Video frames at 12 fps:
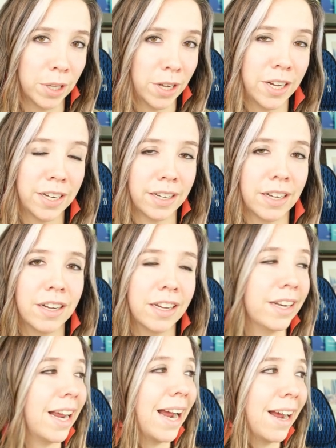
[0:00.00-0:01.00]
blog
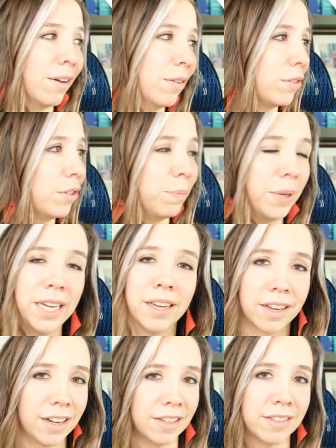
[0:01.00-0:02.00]
on how to be
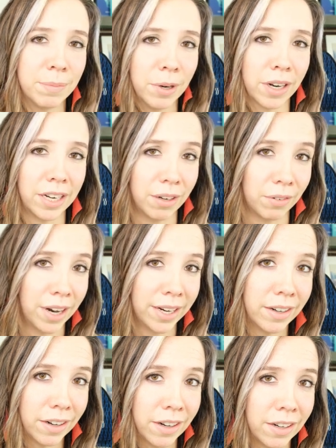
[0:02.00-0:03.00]
a content marketing
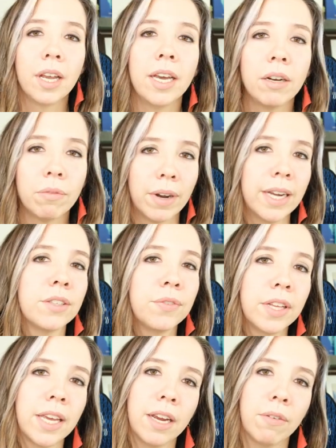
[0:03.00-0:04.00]
writer, and it ranks
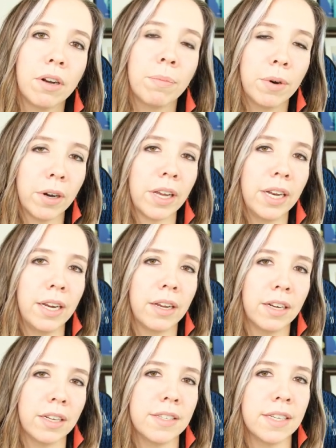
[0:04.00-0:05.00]
for the keyword marketing
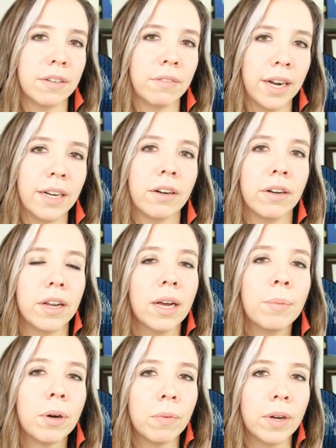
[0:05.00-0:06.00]
content writer
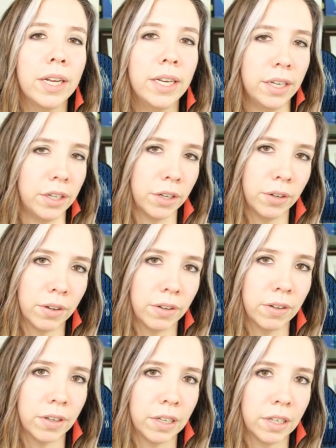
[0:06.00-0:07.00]
#1 in
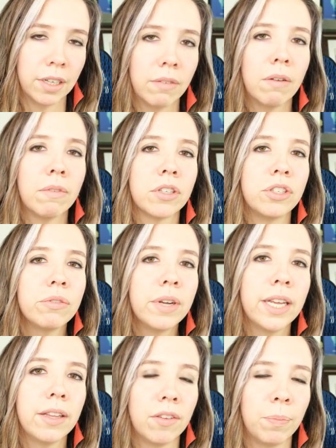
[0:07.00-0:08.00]
Google. And what we're
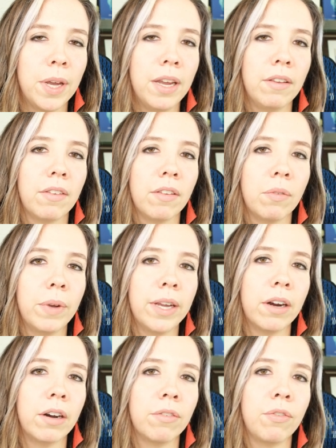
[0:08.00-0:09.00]
doing in this piece is
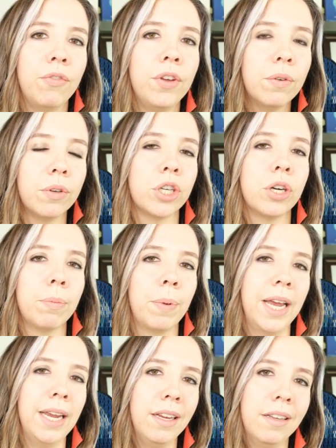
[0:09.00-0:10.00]
we are future
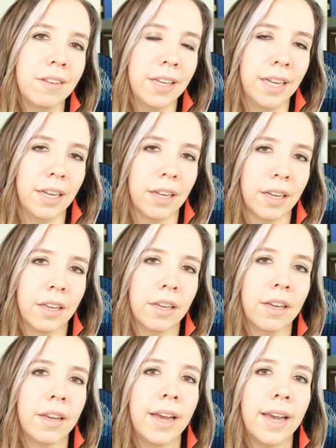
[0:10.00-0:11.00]
painting.
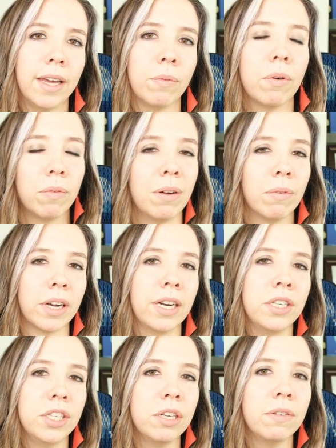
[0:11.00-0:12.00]
And what we're
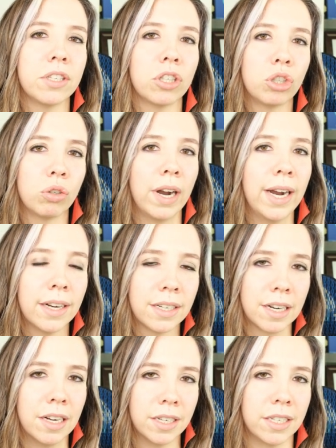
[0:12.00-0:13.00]
going to do is attract
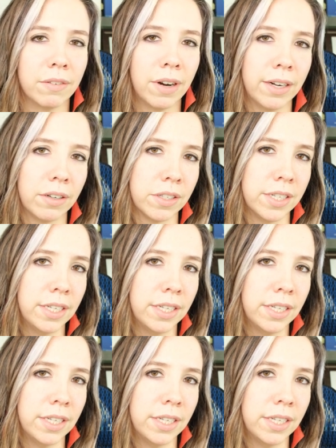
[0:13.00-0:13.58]
content writers